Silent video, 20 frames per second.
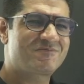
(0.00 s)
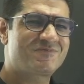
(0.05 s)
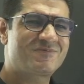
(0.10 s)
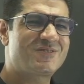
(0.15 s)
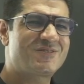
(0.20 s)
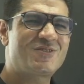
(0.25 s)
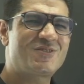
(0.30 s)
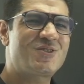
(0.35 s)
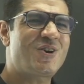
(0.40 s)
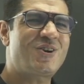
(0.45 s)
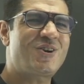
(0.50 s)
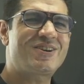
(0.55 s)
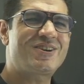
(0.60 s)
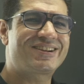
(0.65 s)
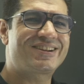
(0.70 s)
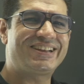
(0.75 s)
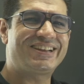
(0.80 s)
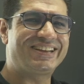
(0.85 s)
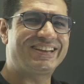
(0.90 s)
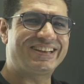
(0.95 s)
Not
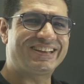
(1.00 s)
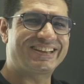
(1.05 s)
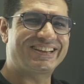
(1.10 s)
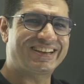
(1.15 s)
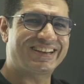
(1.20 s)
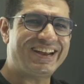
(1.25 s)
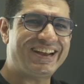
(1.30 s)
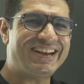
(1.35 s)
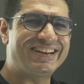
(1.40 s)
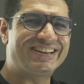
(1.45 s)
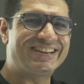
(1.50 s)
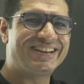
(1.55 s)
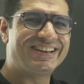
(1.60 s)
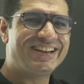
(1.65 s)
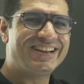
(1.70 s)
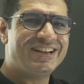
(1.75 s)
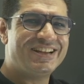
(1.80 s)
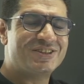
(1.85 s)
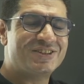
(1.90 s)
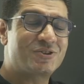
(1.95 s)
really, right?
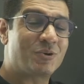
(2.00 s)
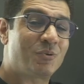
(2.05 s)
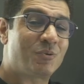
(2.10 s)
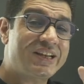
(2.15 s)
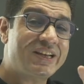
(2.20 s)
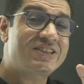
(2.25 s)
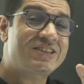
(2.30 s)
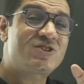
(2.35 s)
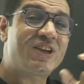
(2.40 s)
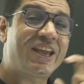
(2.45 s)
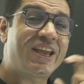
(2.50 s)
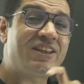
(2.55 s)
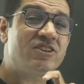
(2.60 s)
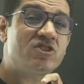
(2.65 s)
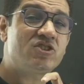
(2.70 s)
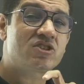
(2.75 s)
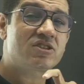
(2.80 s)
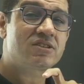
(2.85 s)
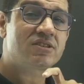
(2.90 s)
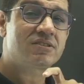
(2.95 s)
So what
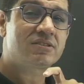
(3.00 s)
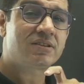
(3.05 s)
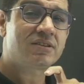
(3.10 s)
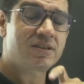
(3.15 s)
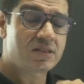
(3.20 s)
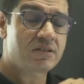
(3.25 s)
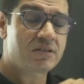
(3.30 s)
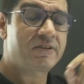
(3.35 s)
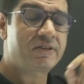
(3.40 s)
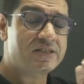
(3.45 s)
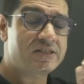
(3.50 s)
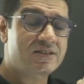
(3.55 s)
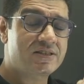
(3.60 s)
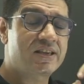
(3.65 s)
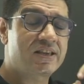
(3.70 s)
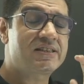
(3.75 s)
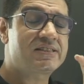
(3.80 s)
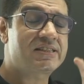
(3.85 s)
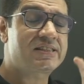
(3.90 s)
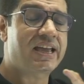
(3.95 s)
changed? In the first
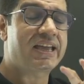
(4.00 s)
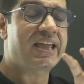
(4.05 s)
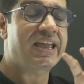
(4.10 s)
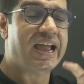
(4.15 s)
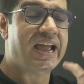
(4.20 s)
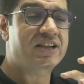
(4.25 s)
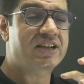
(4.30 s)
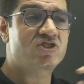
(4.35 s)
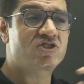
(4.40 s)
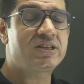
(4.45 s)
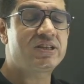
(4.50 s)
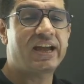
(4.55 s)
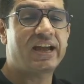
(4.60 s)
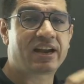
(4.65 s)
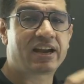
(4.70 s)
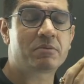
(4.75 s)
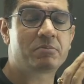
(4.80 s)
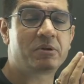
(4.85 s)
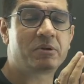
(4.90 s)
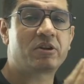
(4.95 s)
case, I actually had a
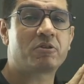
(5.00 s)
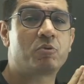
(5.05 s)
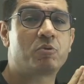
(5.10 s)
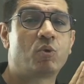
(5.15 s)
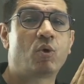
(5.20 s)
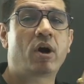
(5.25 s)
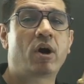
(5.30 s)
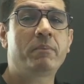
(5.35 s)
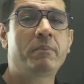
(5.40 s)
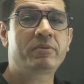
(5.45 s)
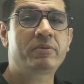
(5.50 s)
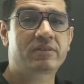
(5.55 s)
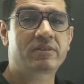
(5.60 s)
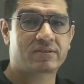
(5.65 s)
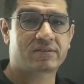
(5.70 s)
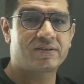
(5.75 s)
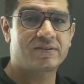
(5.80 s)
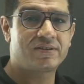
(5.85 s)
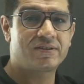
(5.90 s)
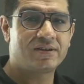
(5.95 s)
bit of warmth.
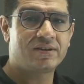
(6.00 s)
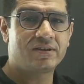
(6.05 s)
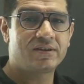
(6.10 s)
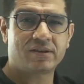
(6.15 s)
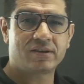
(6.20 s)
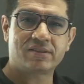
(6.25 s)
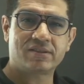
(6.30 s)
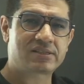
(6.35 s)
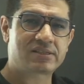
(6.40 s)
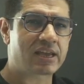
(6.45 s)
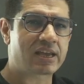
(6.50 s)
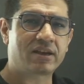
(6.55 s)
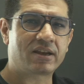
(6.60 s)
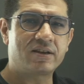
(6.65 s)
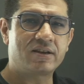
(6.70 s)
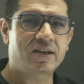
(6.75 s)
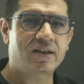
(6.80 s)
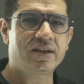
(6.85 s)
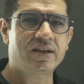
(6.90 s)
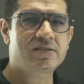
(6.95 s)
In the second
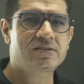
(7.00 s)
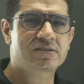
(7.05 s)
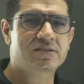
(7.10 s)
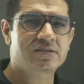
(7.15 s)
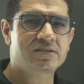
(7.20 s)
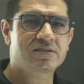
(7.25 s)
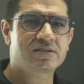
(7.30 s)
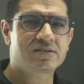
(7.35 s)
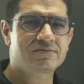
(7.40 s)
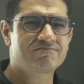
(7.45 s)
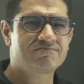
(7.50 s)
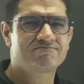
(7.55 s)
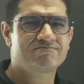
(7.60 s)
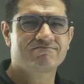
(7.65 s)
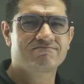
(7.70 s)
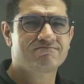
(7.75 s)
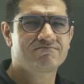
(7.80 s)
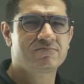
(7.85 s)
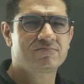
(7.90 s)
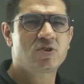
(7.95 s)
case,
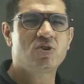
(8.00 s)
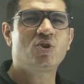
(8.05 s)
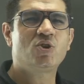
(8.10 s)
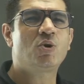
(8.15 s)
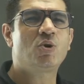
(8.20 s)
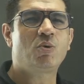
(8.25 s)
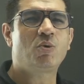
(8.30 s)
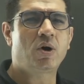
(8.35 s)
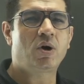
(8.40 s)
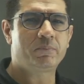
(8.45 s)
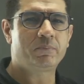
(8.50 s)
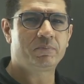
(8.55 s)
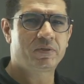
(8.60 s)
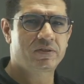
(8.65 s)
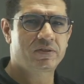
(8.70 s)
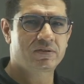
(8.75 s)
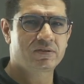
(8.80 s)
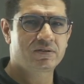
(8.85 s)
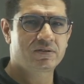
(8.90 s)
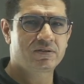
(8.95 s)
no warmth.
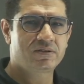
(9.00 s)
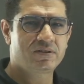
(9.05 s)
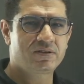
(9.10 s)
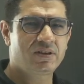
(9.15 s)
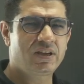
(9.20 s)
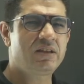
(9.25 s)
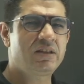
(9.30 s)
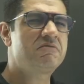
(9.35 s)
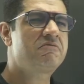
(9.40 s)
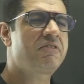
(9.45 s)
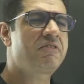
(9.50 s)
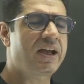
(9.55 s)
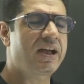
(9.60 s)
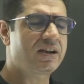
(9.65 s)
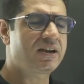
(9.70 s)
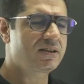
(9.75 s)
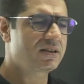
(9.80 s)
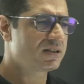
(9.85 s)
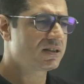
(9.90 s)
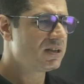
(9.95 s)
In
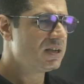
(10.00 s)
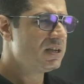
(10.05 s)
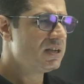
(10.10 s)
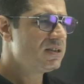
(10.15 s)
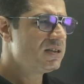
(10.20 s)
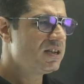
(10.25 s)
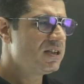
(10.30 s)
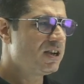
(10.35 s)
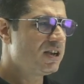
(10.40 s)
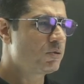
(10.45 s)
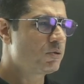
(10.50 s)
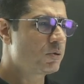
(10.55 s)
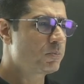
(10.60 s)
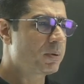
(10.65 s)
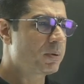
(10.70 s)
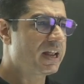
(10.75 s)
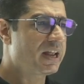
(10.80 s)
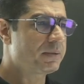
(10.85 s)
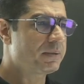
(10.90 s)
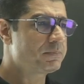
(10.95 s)
fact, it would
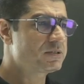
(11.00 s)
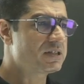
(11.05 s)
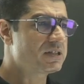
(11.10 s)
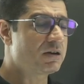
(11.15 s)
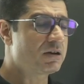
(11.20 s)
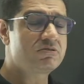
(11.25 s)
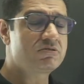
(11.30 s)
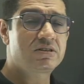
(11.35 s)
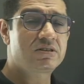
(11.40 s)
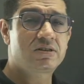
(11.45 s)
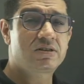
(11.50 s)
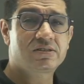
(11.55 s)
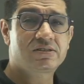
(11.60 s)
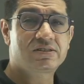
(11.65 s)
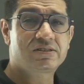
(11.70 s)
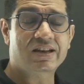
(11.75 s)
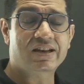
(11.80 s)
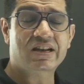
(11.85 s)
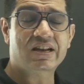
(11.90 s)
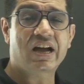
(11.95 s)
perhaps sound
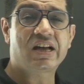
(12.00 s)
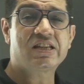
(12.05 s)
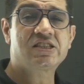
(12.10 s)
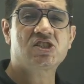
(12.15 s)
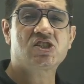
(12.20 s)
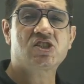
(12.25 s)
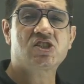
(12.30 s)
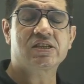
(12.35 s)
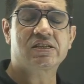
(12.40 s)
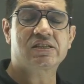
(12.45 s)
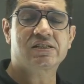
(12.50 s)
sarcastic.